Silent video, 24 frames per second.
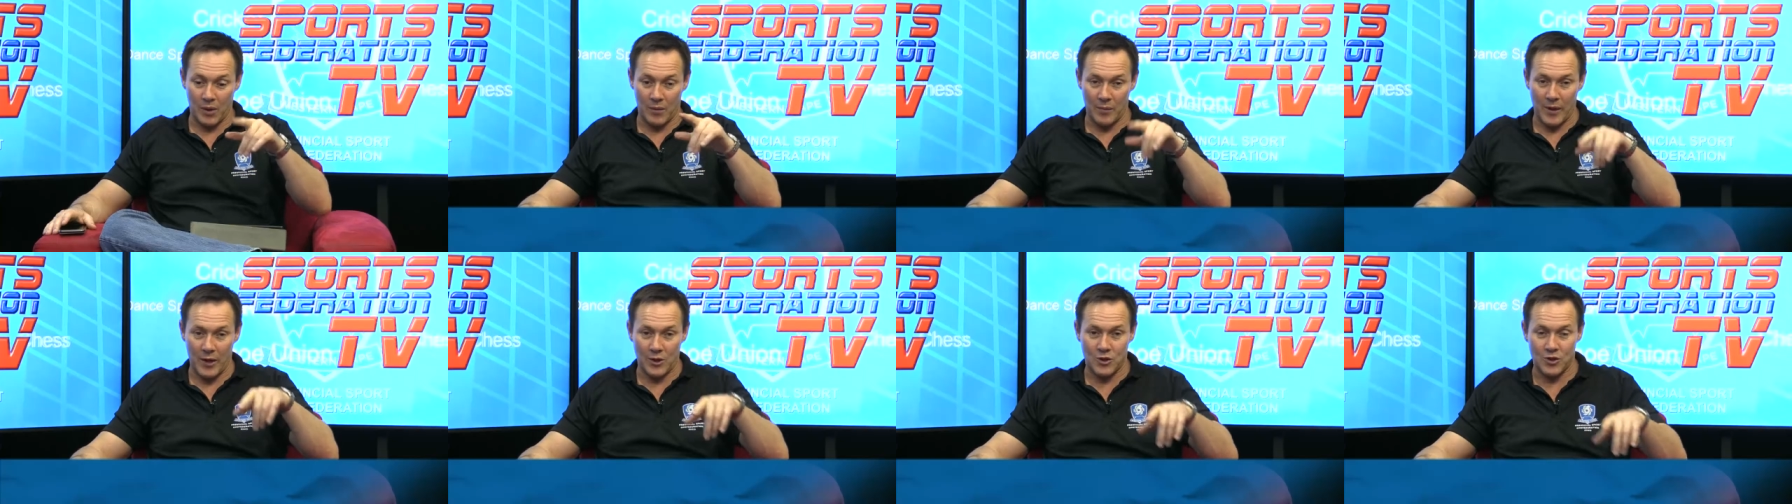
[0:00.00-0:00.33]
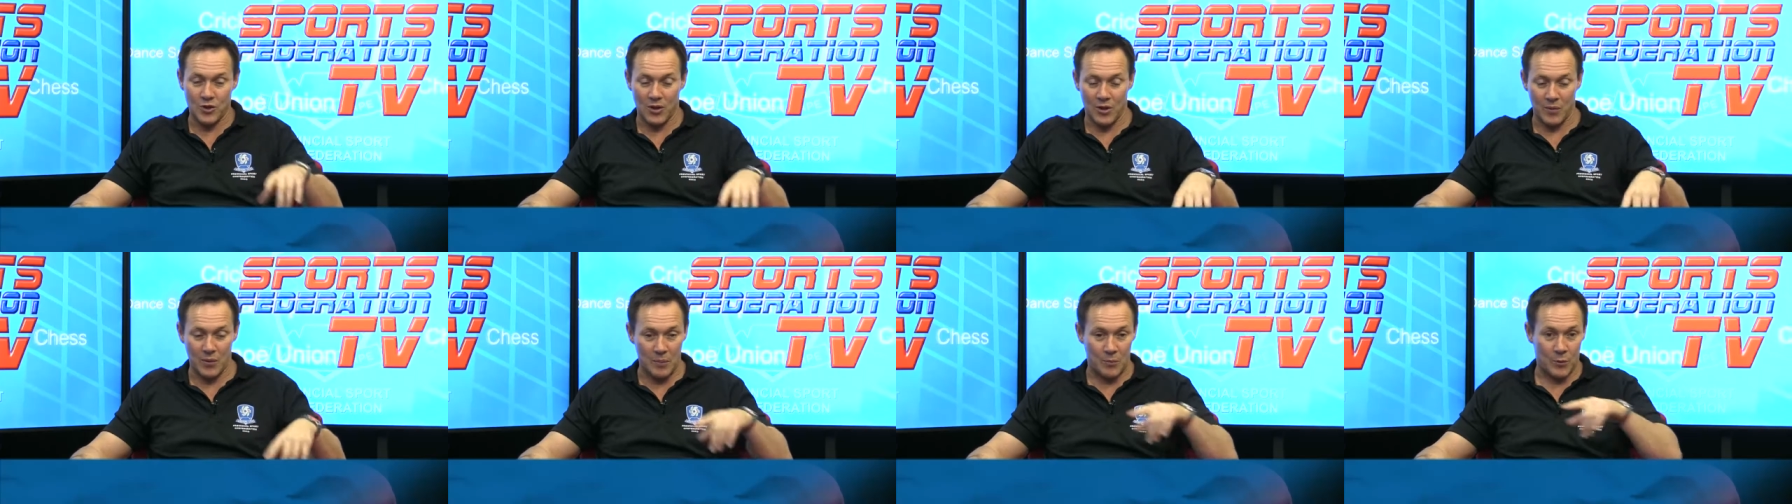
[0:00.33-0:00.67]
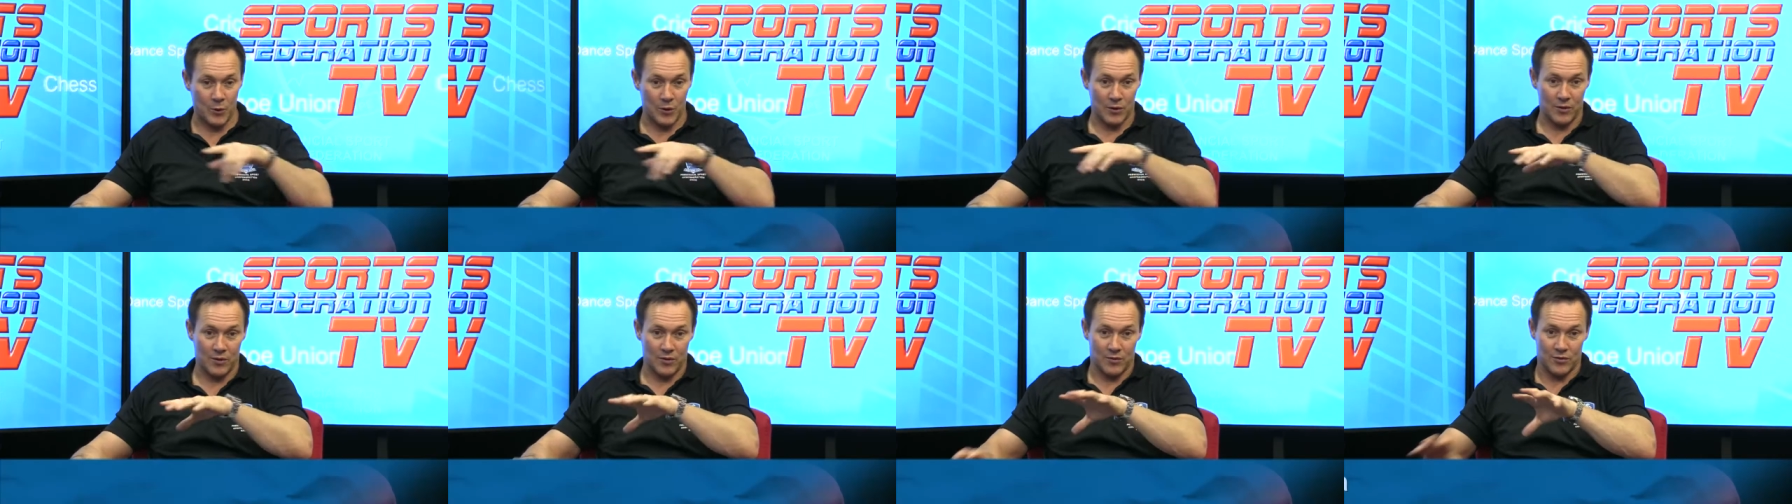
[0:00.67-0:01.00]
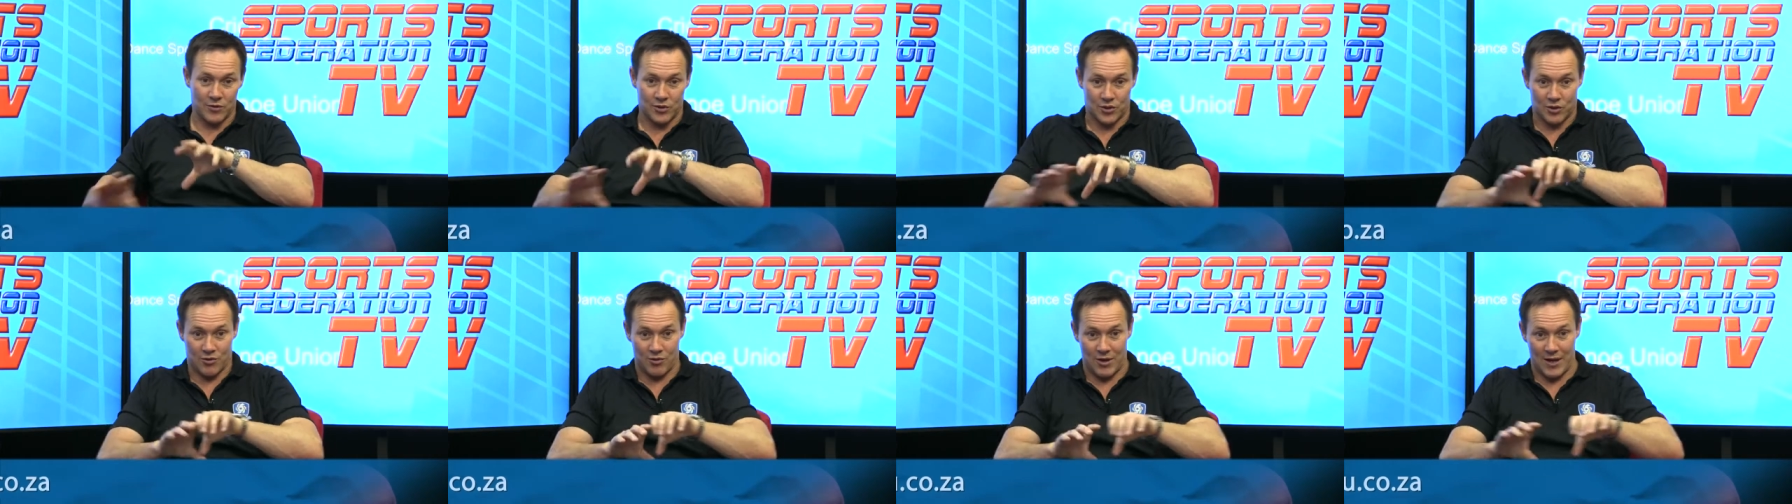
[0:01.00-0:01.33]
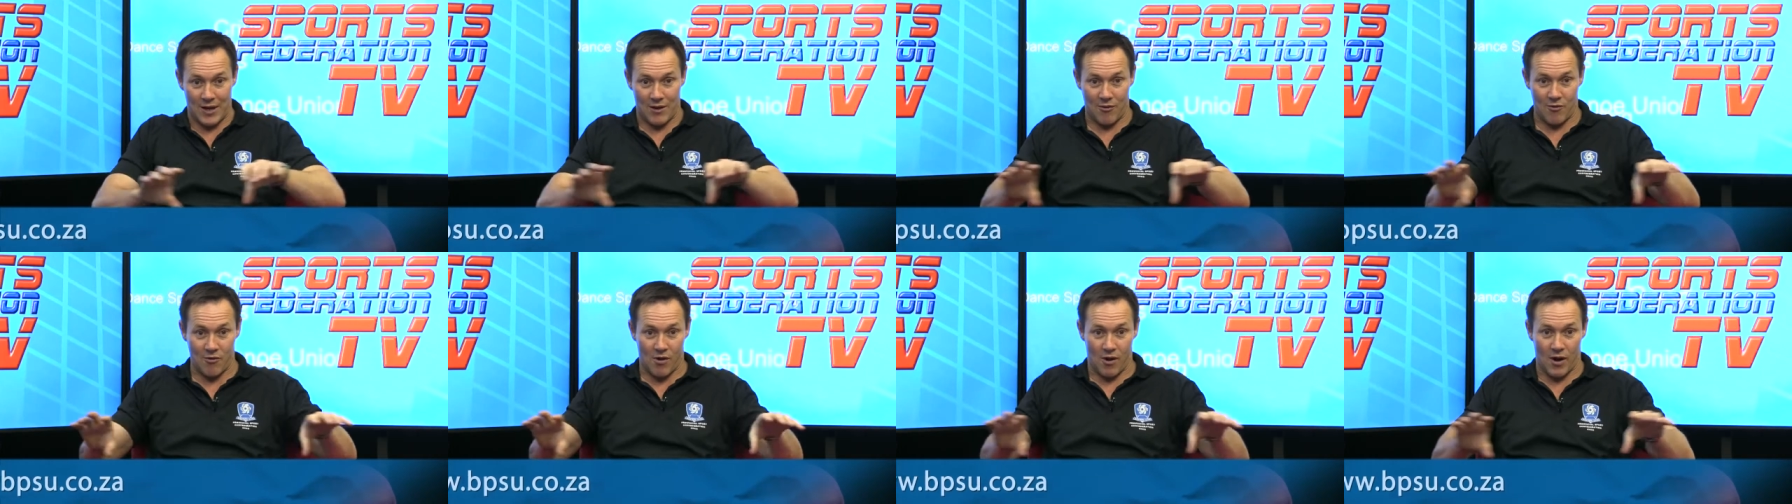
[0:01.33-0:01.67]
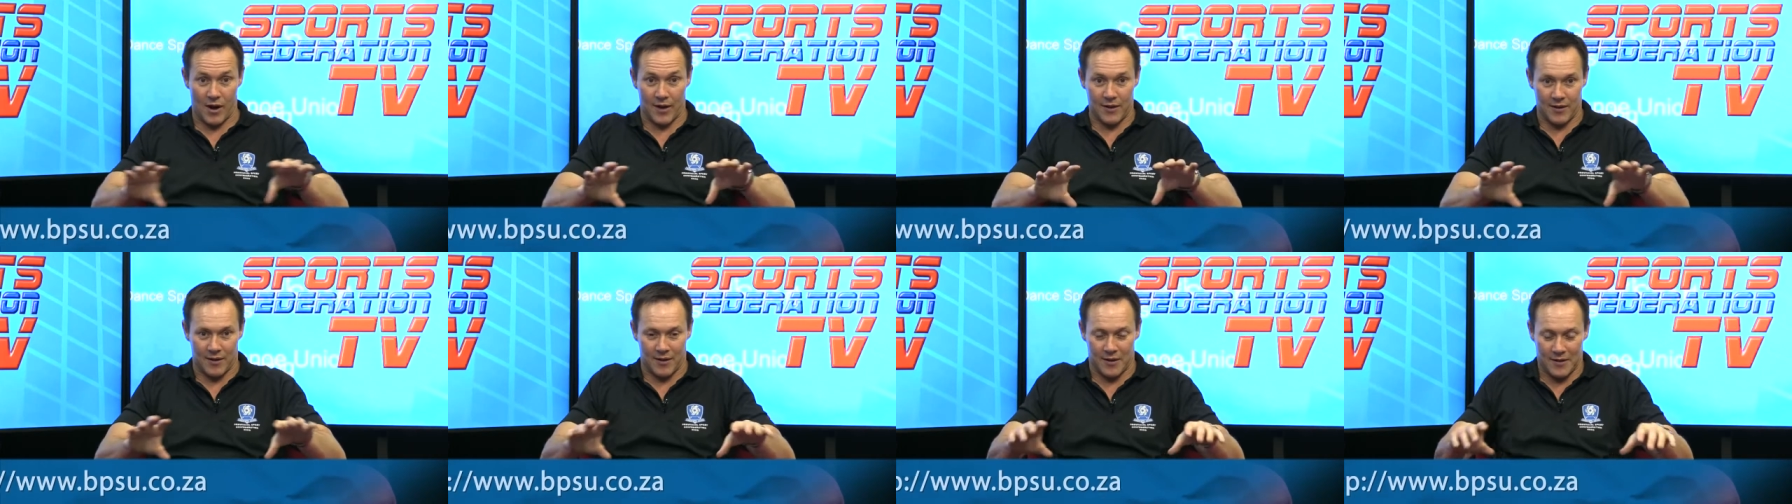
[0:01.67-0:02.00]
we'll make sure that we put it on the screen
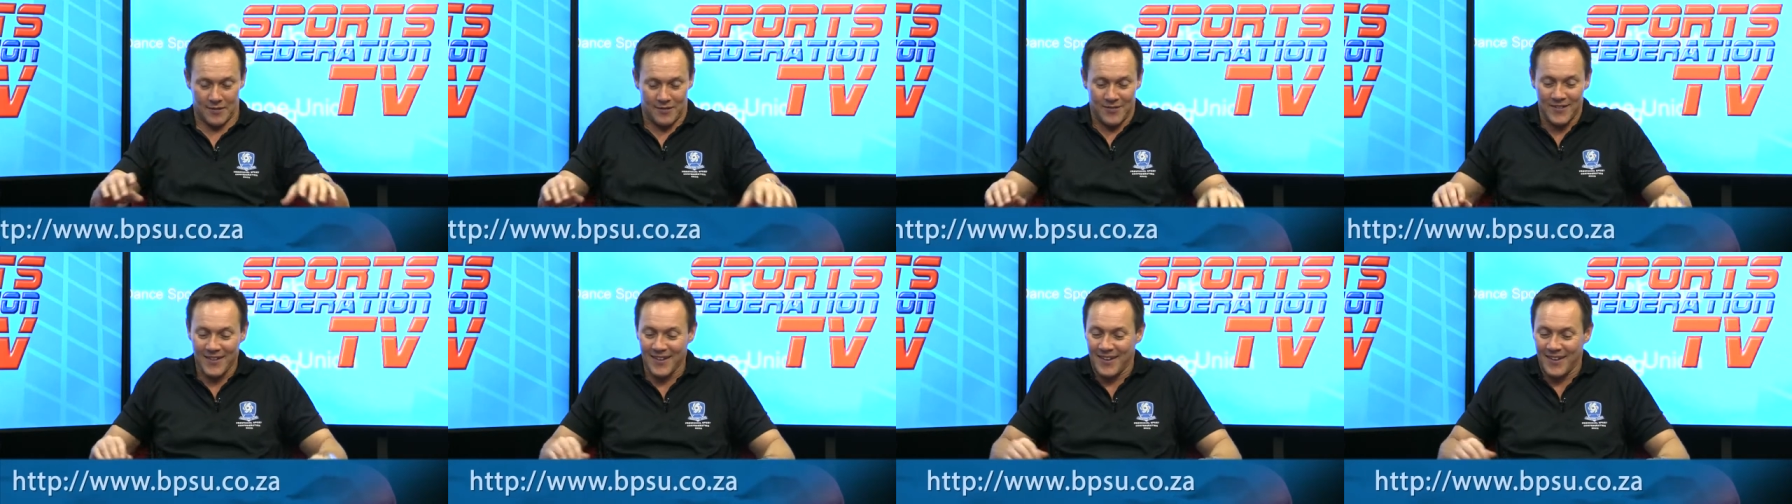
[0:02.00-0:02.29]
right Yeah,